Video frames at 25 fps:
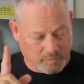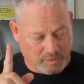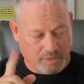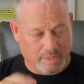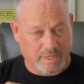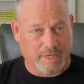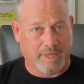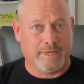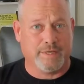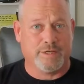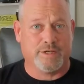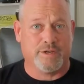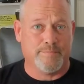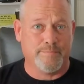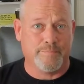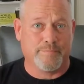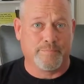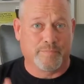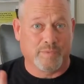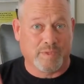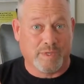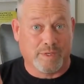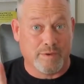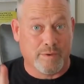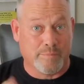Okay,
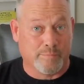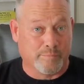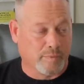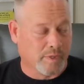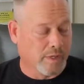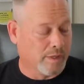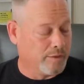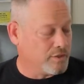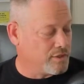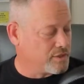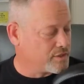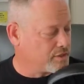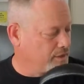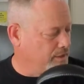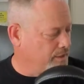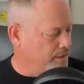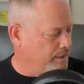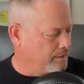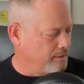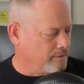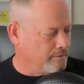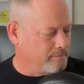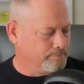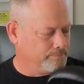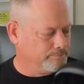just a
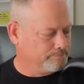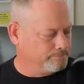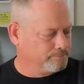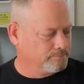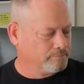little